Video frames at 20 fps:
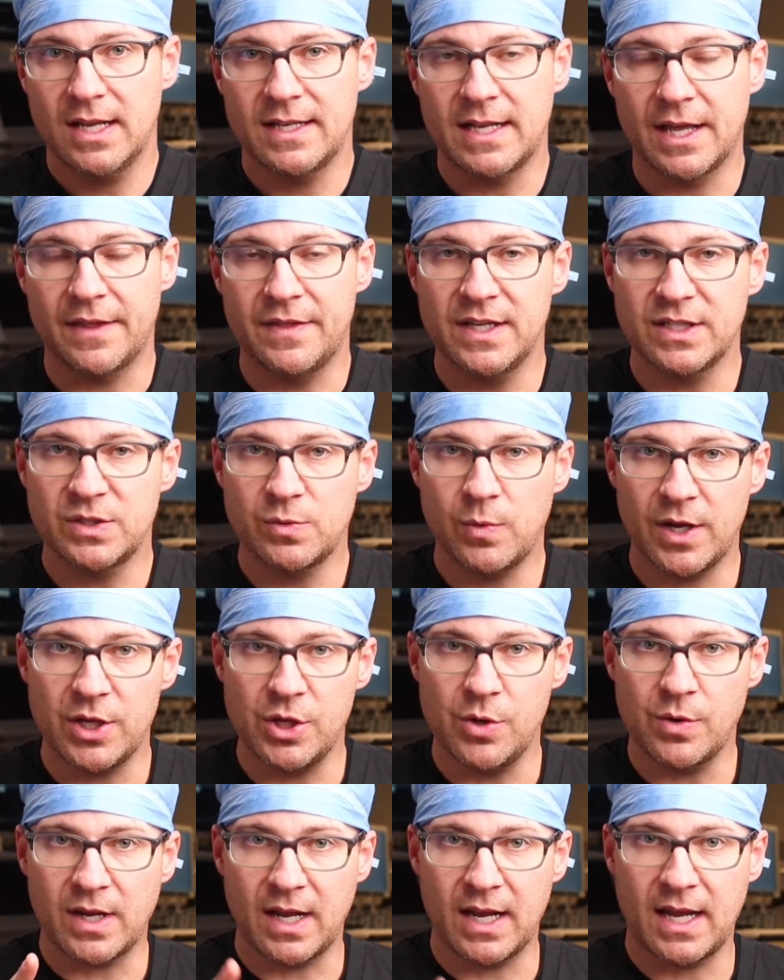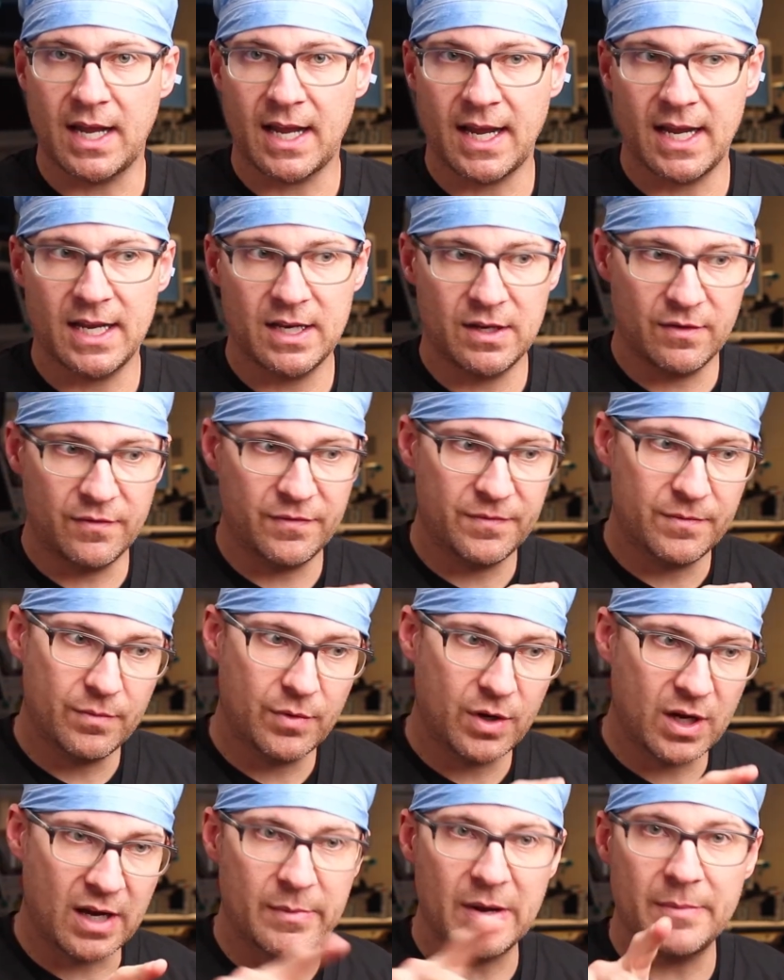Now this way you can kind of
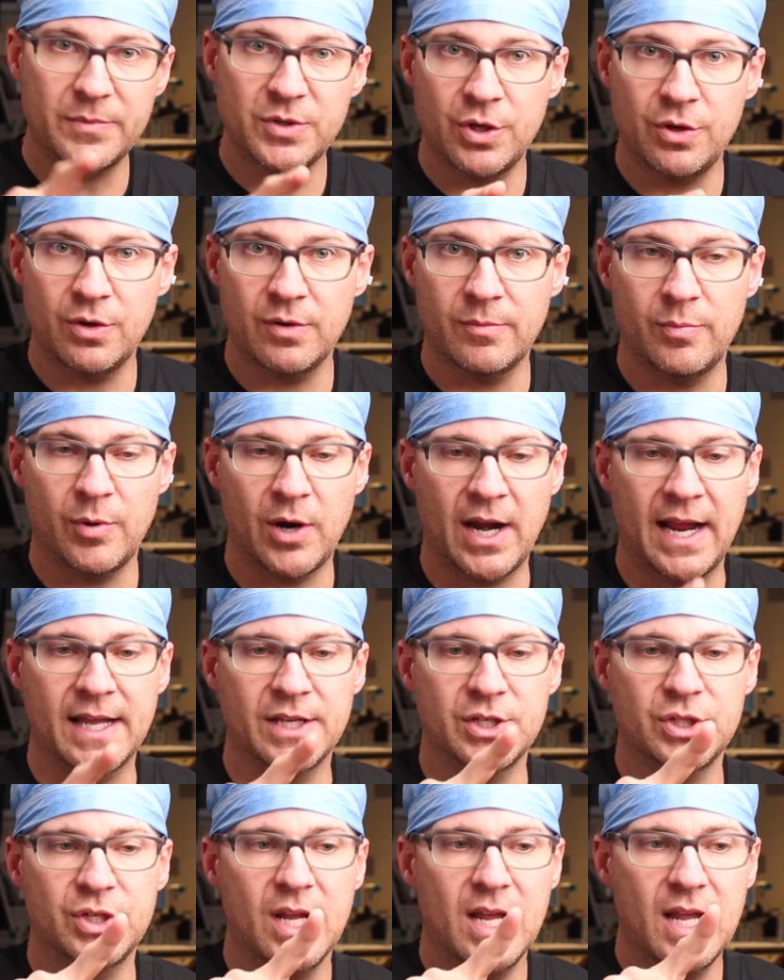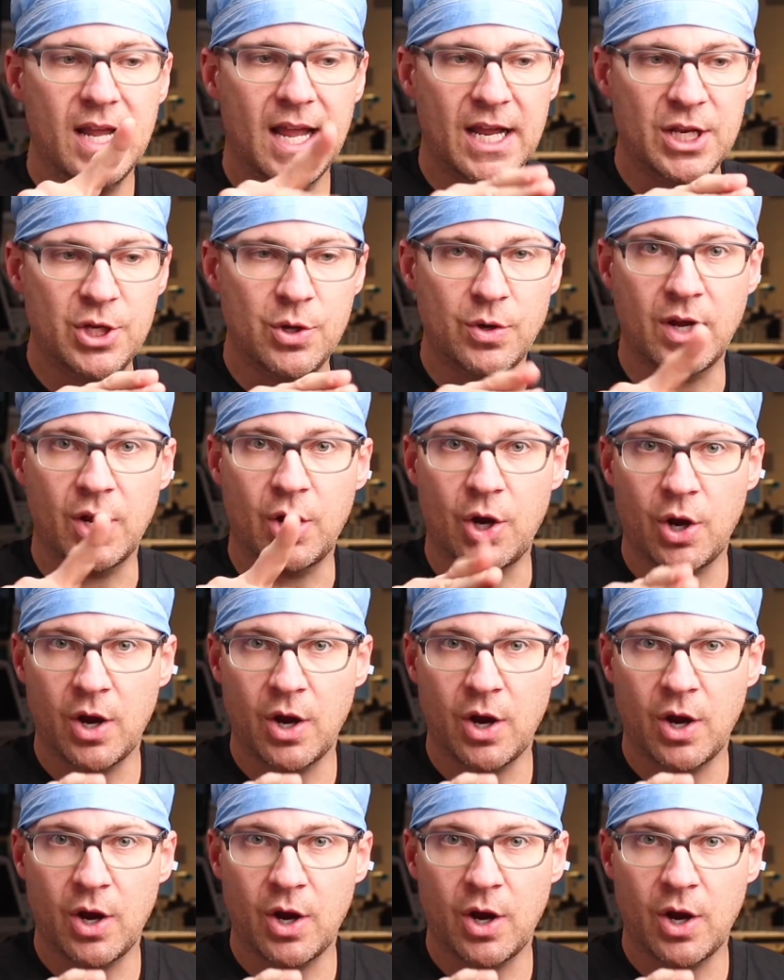come up to your branch and you can